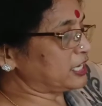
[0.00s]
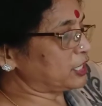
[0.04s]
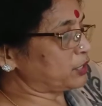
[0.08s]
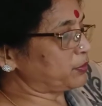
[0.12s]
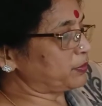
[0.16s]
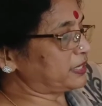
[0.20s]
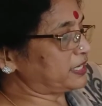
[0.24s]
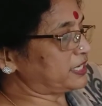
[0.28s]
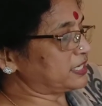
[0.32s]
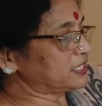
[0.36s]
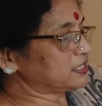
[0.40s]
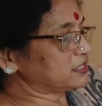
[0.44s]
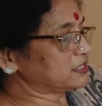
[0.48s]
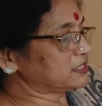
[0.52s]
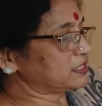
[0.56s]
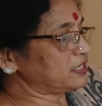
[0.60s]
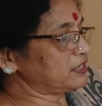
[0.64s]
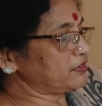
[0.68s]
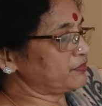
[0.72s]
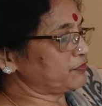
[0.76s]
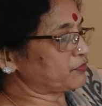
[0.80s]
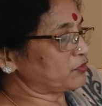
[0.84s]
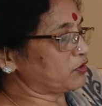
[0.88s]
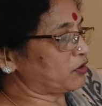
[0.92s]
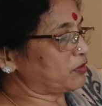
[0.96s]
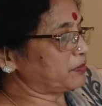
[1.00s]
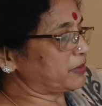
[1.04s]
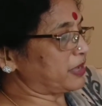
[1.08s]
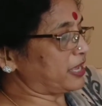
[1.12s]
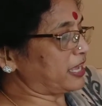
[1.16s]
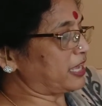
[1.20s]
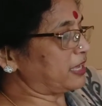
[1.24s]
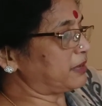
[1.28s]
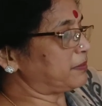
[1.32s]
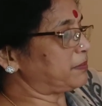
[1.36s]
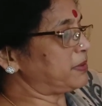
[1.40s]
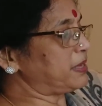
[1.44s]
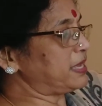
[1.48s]
equidistant from
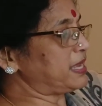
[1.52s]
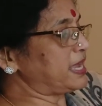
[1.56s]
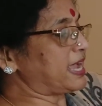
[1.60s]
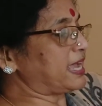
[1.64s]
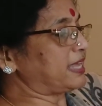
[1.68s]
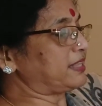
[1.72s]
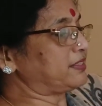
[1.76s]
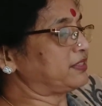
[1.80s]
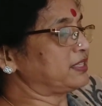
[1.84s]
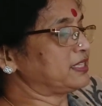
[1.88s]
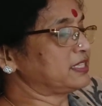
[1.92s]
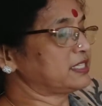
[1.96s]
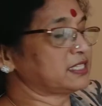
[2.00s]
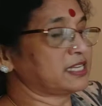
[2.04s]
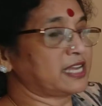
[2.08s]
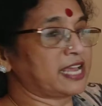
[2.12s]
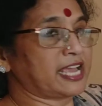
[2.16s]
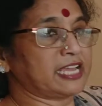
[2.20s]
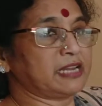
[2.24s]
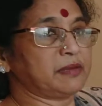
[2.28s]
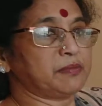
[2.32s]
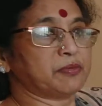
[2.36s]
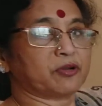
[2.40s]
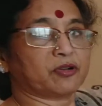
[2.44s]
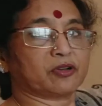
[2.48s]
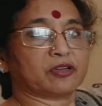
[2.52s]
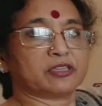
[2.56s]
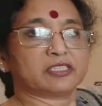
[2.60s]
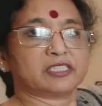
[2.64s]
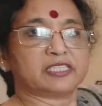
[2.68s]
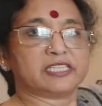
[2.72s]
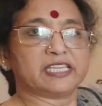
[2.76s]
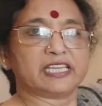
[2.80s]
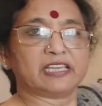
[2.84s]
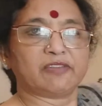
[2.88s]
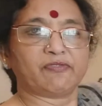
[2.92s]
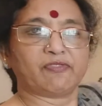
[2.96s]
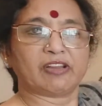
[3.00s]
AB and this line because
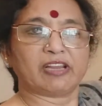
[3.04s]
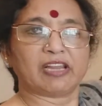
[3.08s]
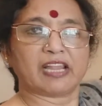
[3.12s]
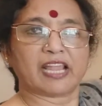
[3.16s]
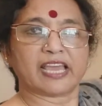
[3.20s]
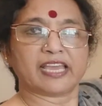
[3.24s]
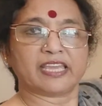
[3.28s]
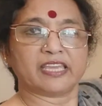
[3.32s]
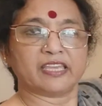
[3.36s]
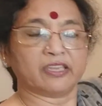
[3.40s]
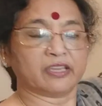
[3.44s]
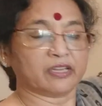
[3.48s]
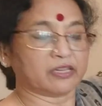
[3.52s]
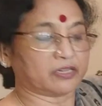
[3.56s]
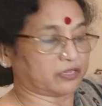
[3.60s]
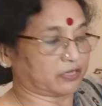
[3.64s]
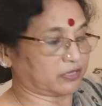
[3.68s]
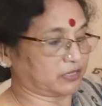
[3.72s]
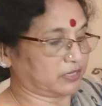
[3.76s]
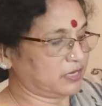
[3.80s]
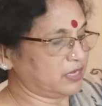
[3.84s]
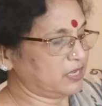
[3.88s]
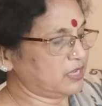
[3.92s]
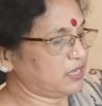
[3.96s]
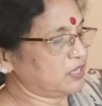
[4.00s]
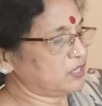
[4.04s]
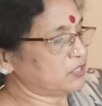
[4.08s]
D will lie here.